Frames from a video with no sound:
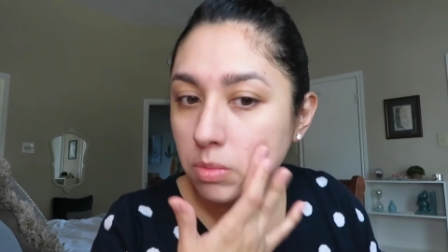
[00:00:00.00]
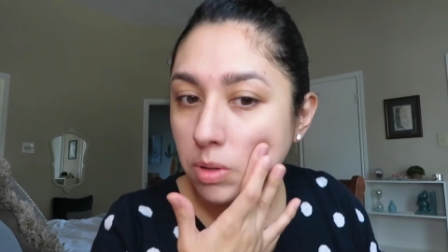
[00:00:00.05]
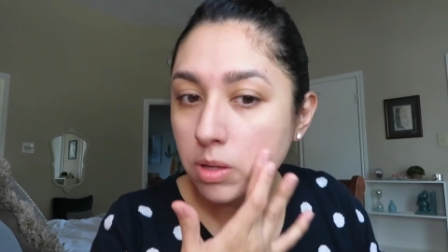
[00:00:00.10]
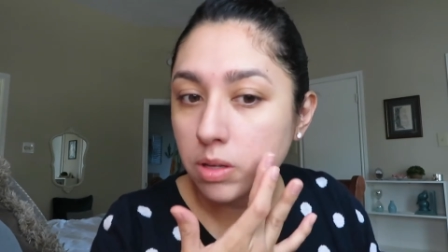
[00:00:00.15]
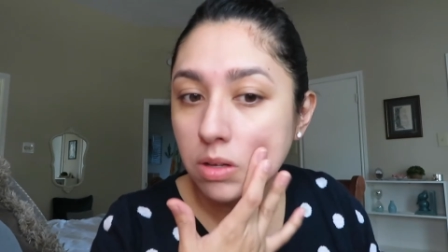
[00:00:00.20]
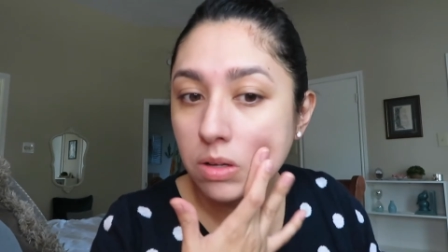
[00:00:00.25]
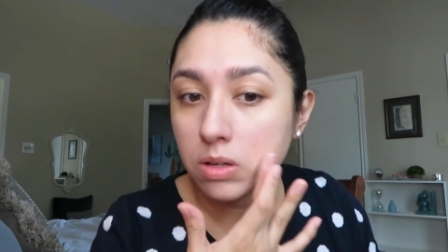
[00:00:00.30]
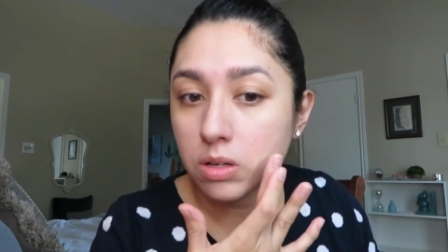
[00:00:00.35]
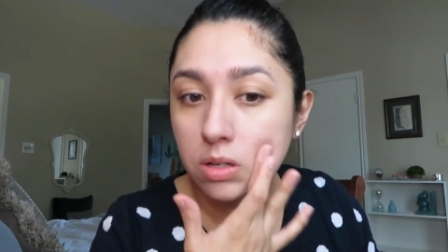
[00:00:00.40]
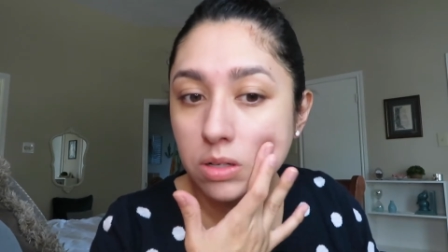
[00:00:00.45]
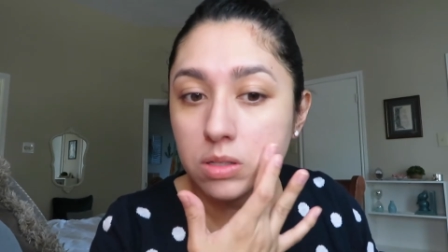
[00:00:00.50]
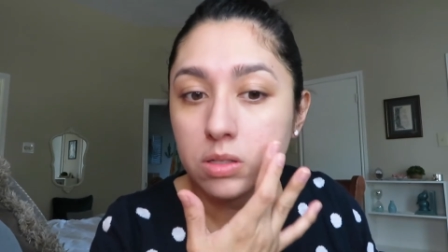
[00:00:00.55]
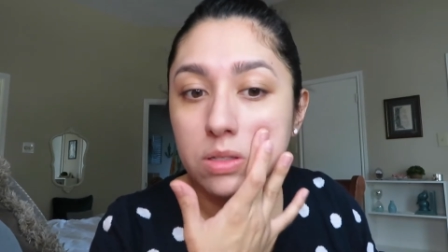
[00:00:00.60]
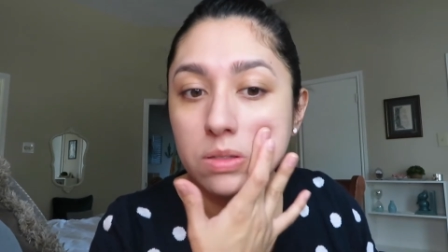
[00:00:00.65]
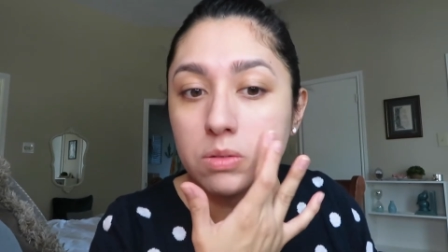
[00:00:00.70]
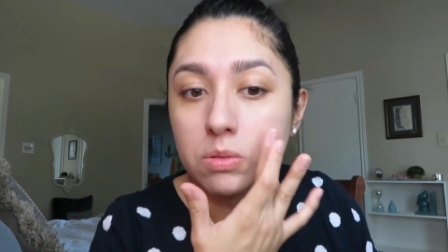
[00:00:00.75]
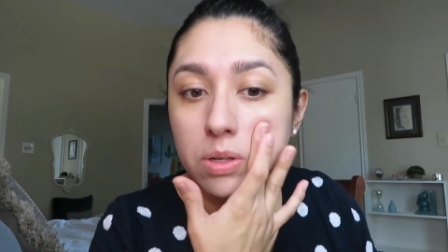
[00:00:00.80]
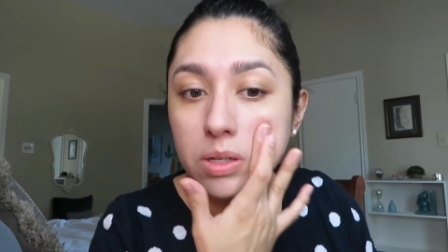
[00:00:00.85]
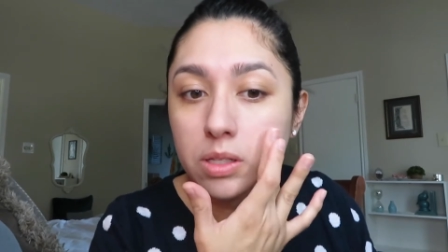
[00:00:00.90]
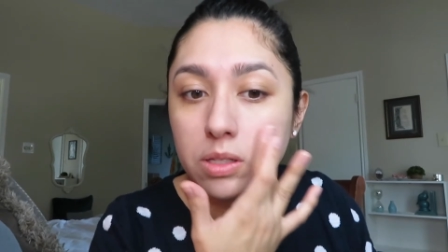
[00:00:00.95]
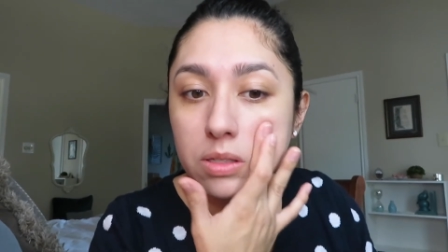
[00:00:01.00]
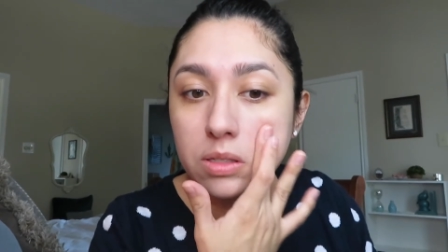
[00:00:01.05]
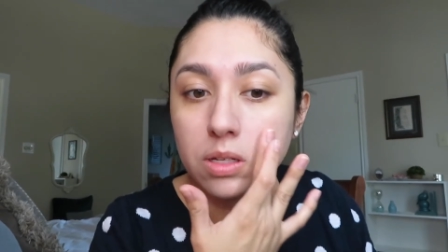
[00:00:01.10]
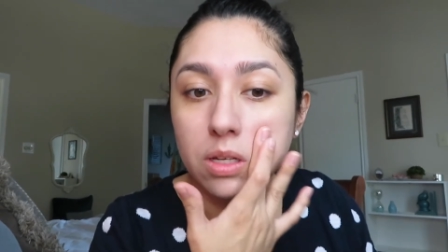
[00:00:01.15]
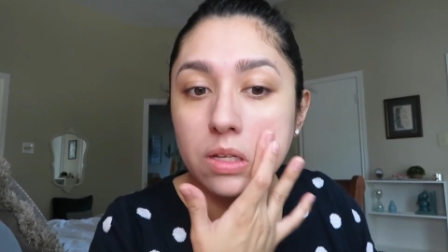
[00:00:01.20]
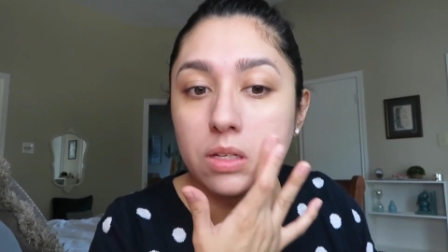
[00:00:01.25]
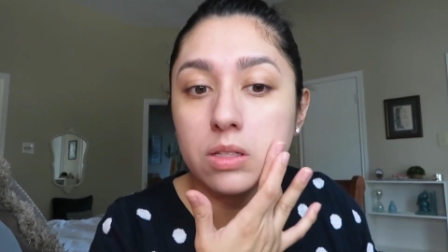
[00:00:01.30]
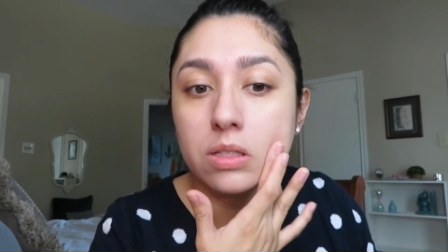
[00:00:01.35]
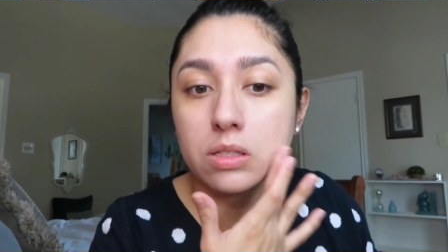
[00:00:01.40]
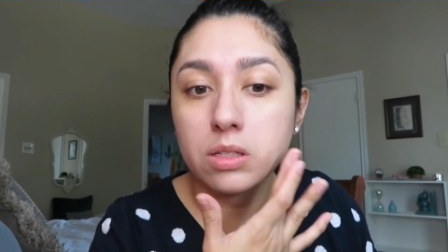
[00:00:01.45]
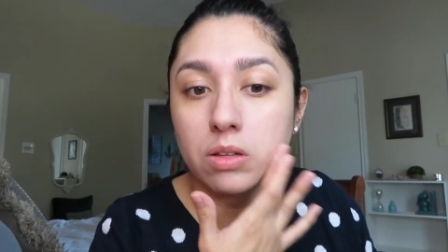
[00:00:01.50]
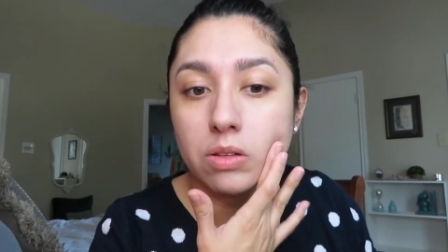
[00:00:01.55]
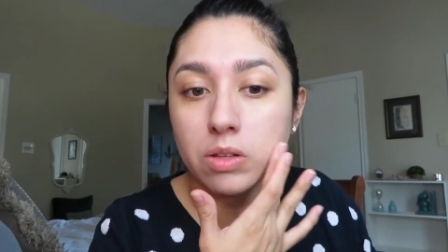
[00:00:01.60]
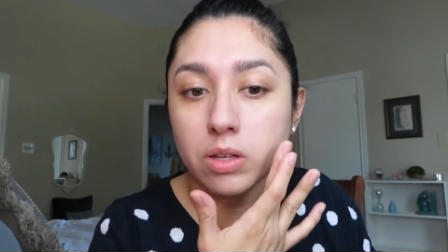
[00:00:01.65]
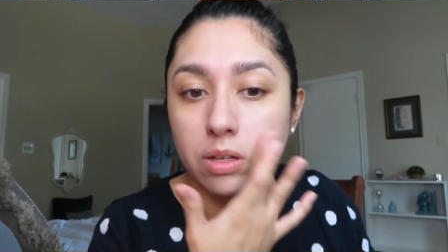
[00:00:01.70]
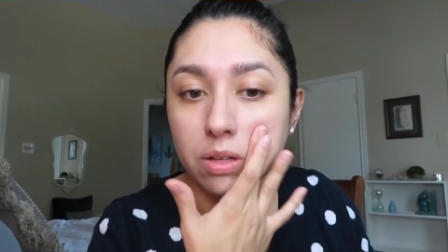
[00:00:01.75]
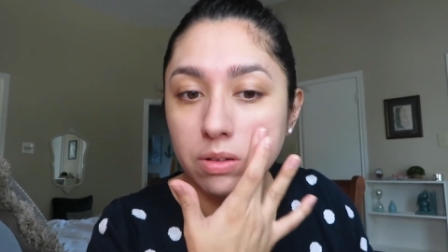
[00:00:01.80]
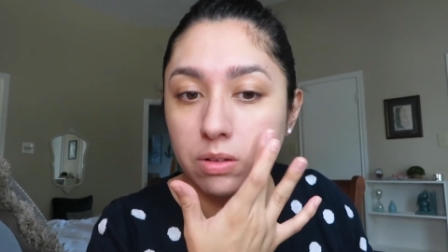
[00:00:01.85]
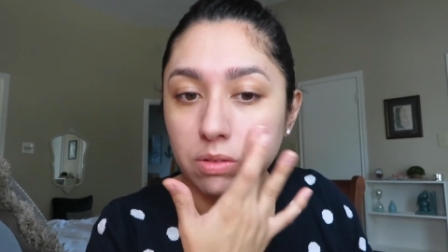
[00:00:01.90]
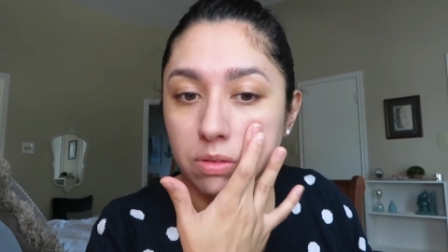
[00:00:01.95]
my god, I swear these kids sound
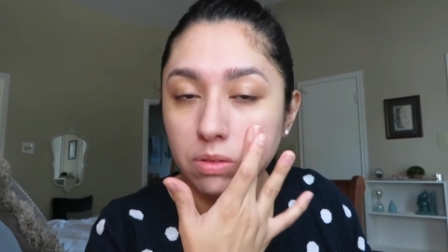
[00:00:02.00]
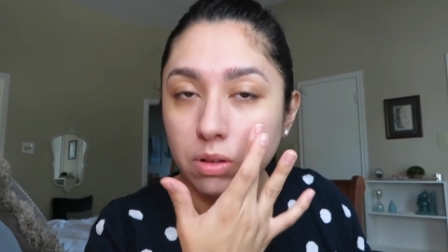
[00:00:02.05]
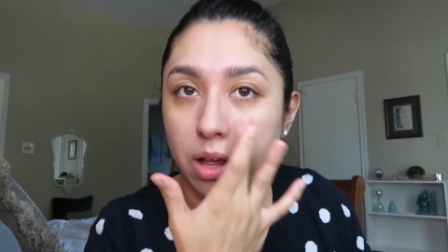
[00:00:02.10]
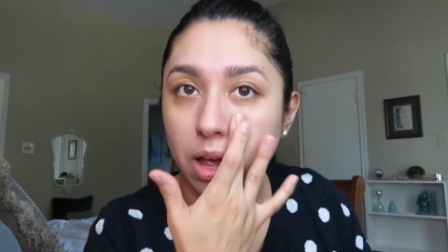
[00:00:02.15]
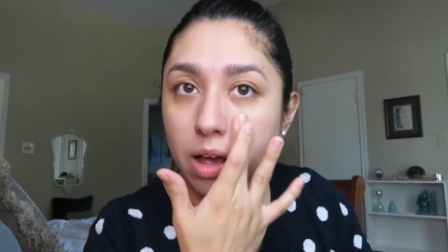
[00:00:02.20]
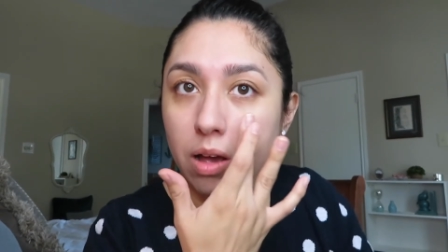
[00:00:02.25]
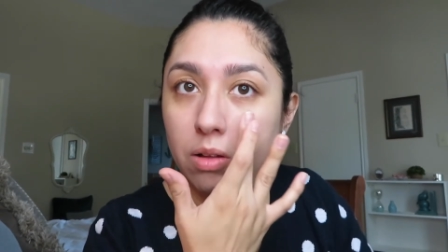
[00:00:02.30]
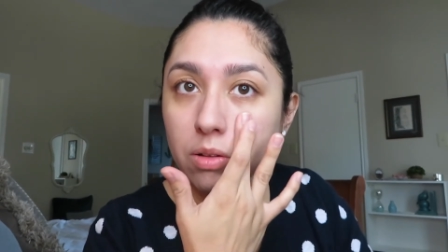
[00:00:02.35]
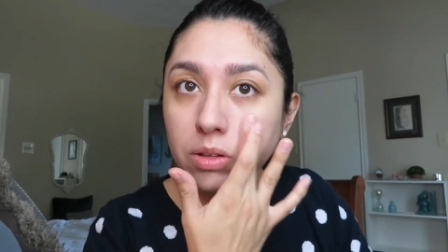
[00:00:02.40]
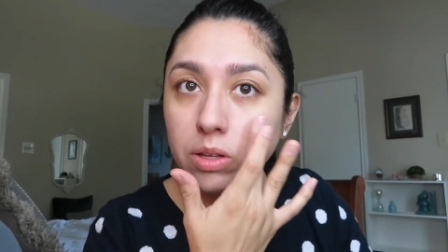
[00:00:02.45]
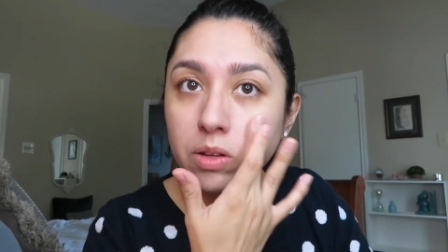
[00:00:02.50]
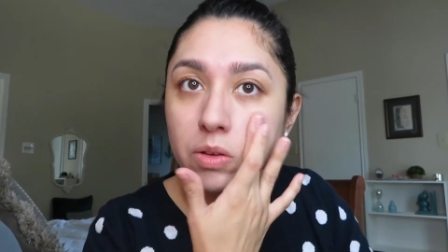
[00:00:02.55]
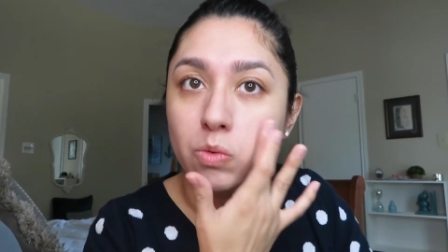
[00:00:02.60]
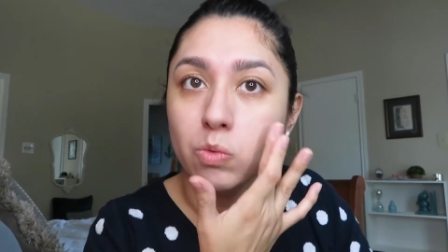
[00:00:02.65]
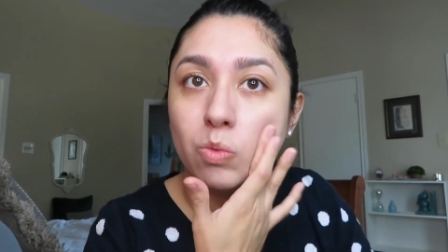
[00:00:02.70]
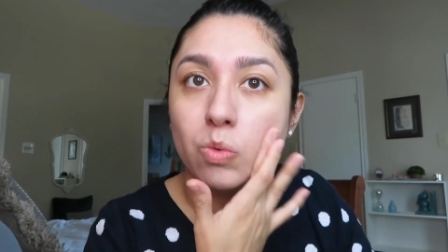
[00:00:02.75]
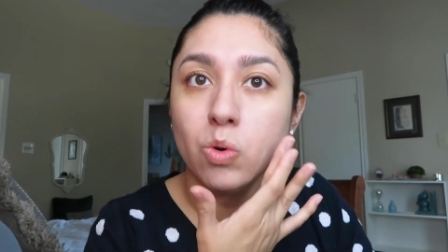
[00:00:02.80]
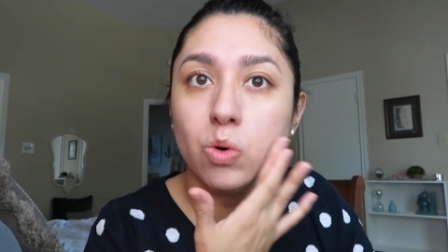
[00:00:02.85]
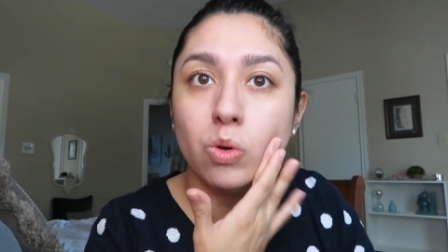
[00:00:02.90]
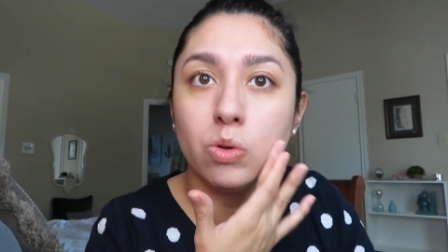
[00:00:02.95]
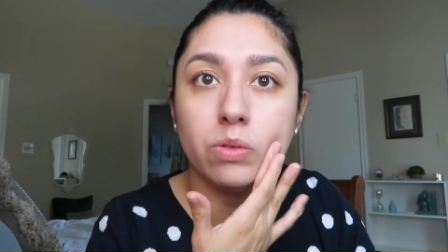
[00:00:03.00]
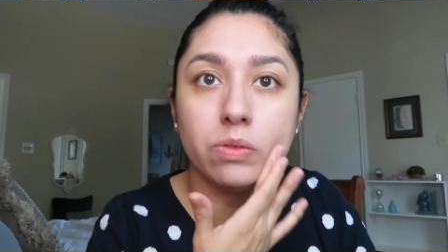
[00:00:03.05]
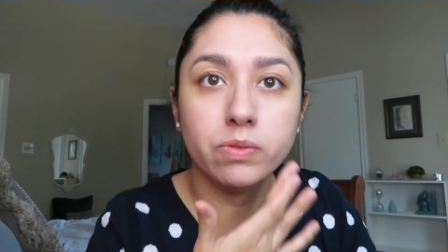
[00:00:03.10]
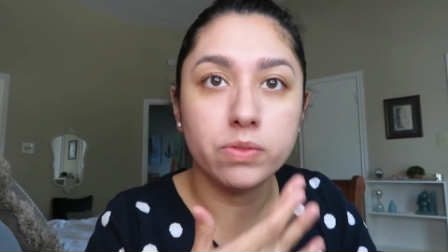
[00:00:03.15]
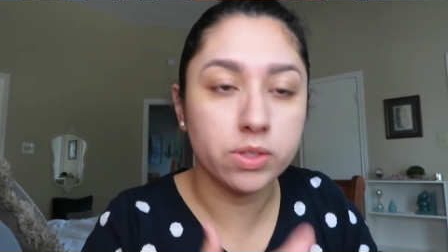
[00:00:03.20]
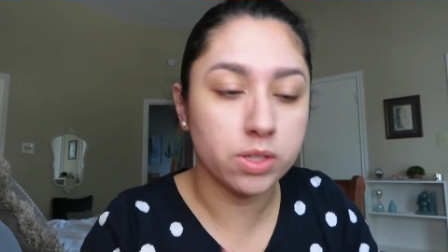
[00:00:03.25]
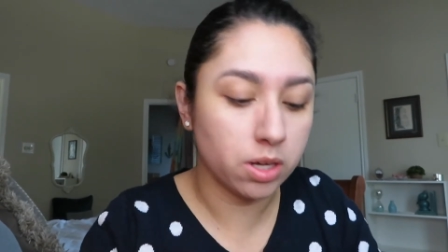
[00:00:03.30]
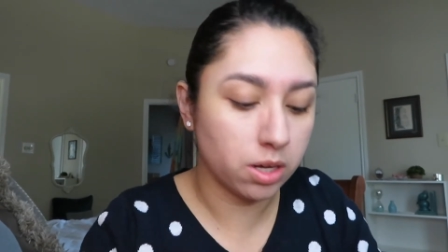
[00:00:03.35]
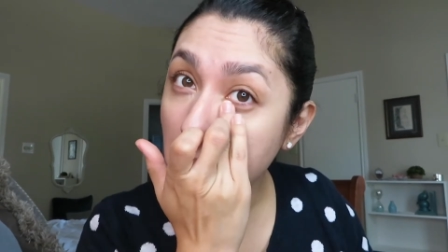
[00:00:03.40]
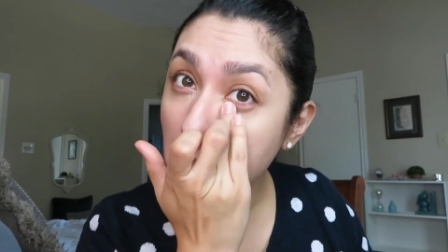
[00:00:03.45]
like howling wolves.